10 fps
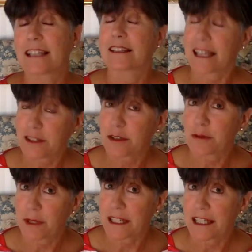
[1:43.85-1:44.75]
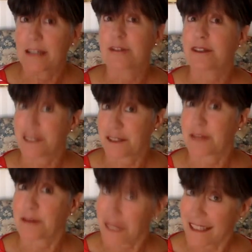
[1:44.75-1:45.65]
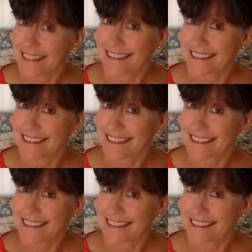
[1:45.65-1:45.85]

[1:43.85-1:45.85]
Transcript: let's agree to disagree.